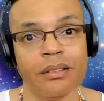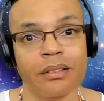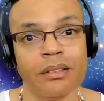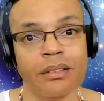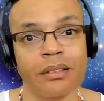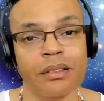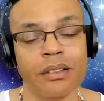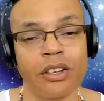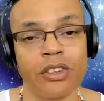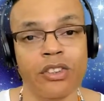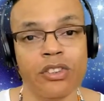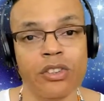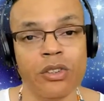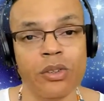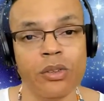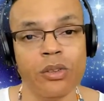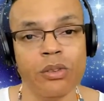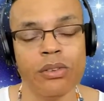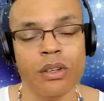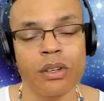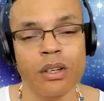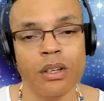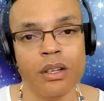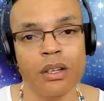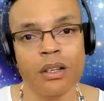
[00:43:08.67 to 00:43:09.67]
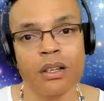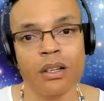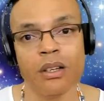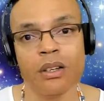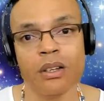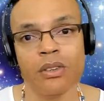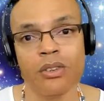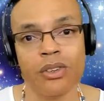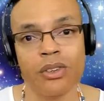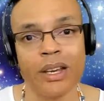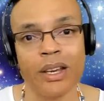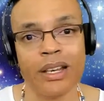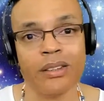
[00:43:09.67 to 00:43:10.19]
because you've
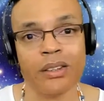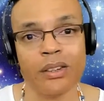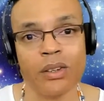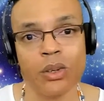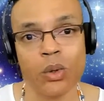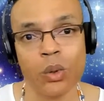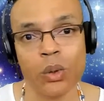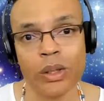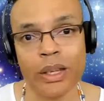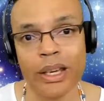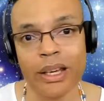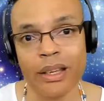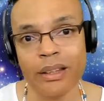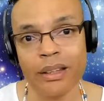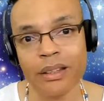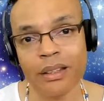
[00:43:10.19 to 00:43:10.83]
drank the Kool-Aid.